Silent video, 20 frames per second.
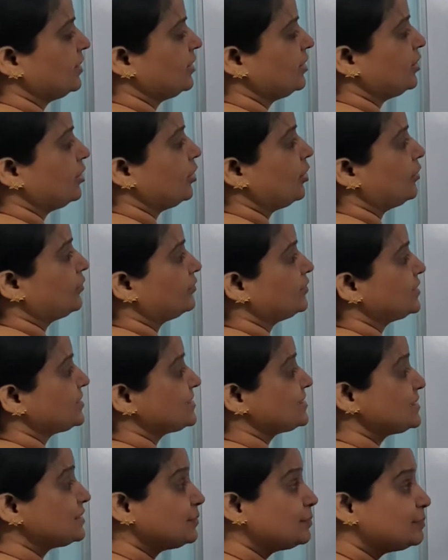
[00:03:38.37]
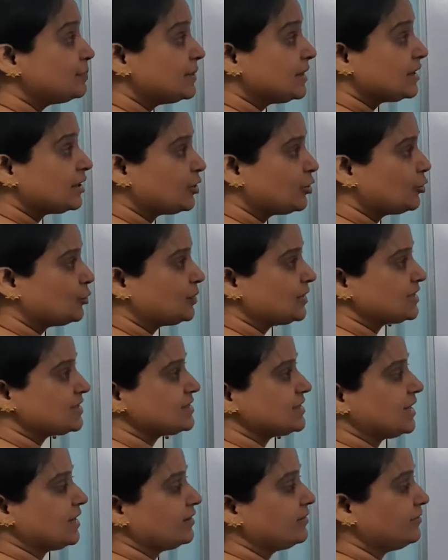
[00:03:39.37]
of the simple cubic
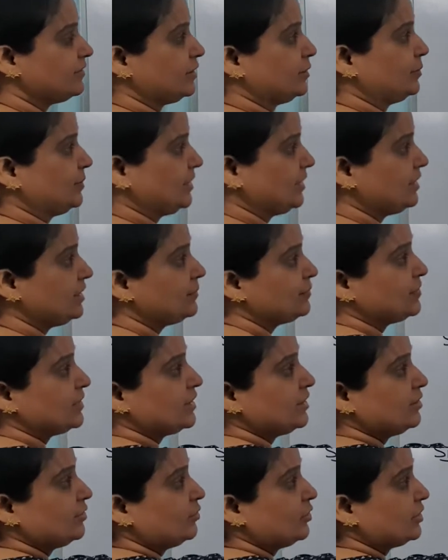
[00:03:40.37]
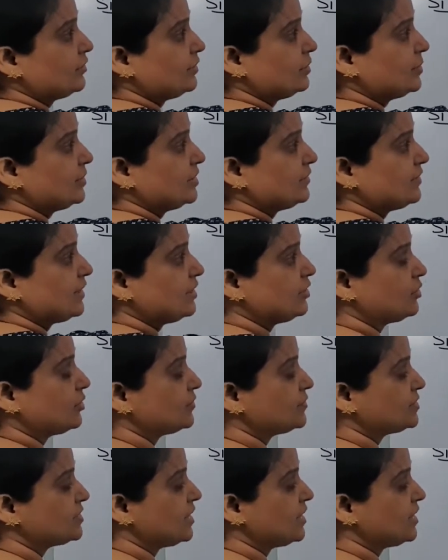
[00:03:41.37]
cell will be, what will be the value of Z?